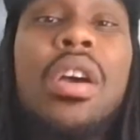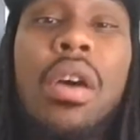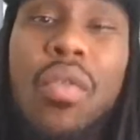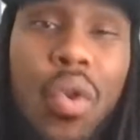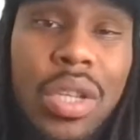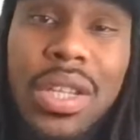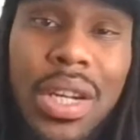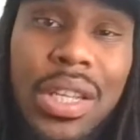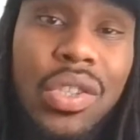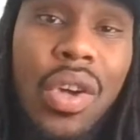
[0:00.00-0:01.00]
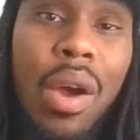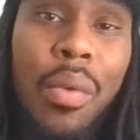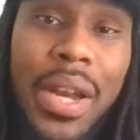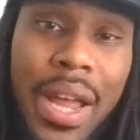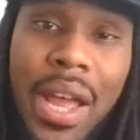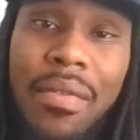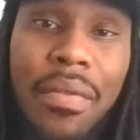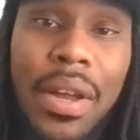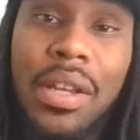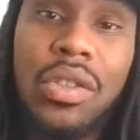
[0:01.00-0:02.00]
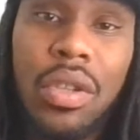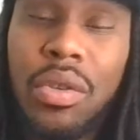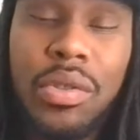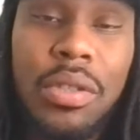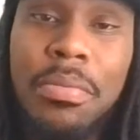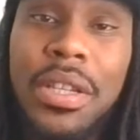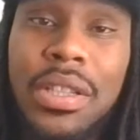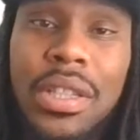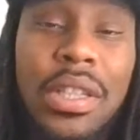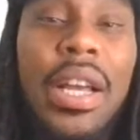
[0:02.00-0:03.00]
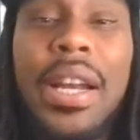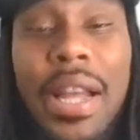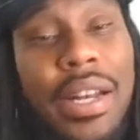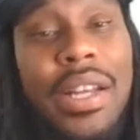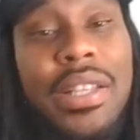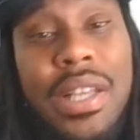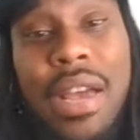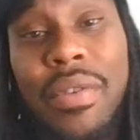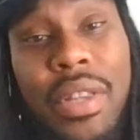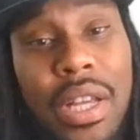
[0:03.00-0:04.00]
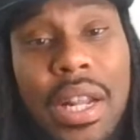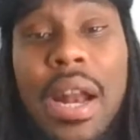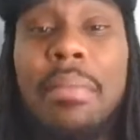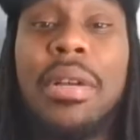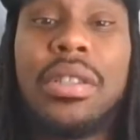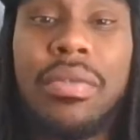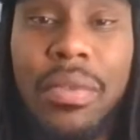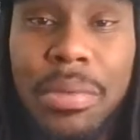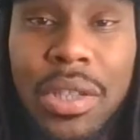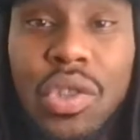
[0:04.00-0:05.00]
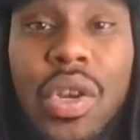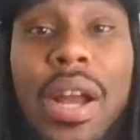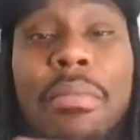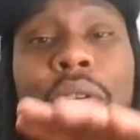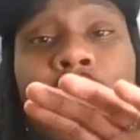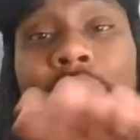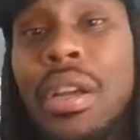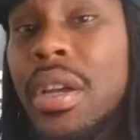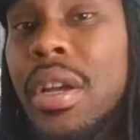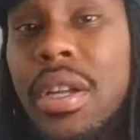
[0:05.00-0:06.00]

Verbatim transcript: Of course, unless you already have a financial literacy business that does everything that I mentioned from teaching you how to market,